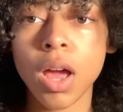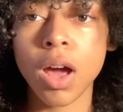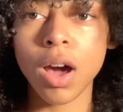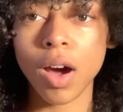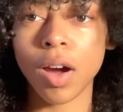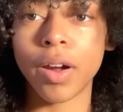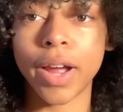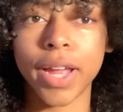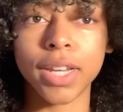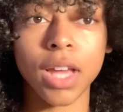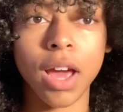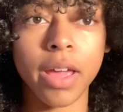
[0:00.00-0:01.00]

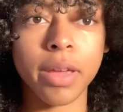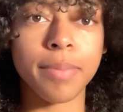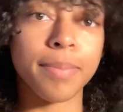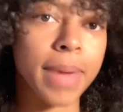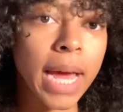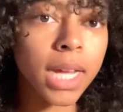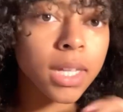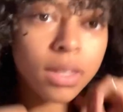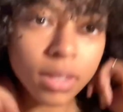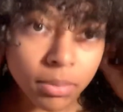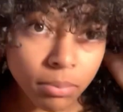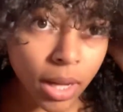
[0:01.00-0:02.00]
Alright, I am
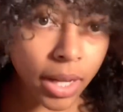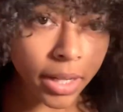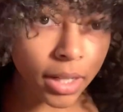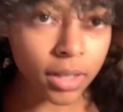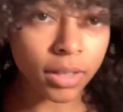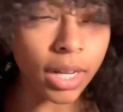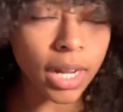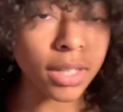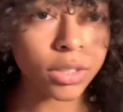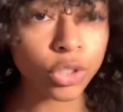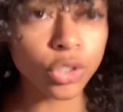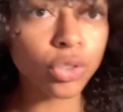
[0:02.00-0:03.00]
back. My hair
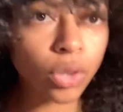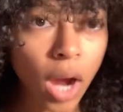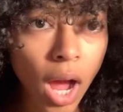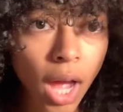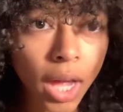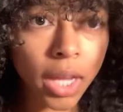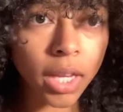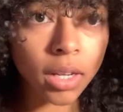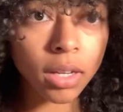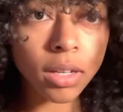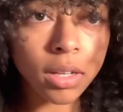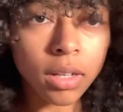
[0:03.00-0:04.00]
has
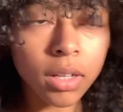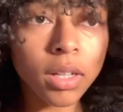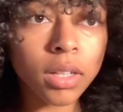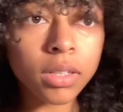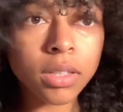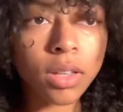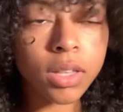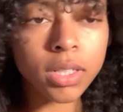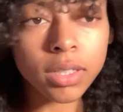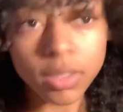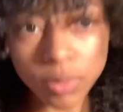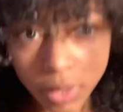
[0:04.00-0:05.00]
dried. So
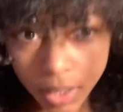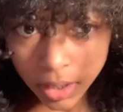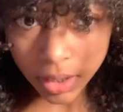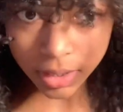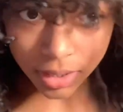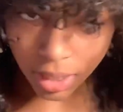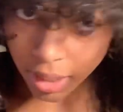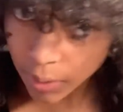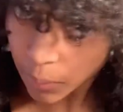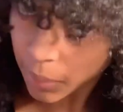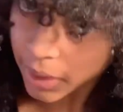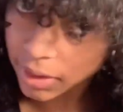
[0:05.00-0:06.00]
this is what it looks like
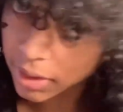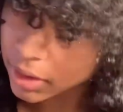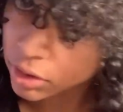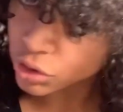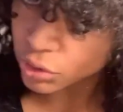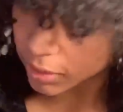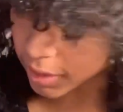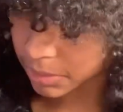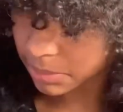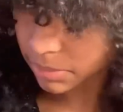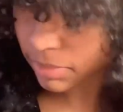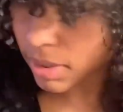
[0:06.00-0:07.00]
with the
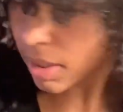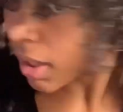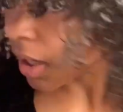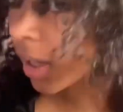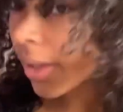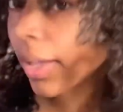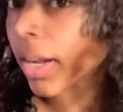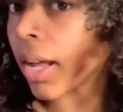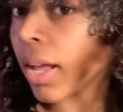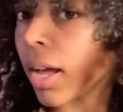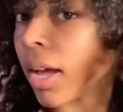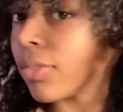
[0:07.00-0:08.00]
trim. And I
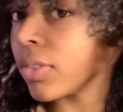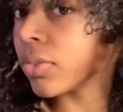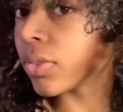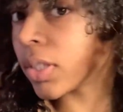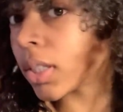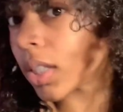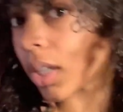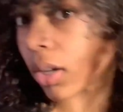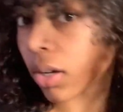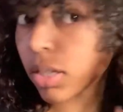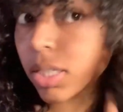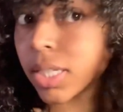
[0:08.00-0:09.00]
haven't really
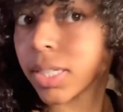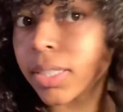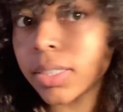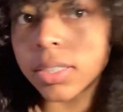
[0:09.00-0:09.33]
gone in to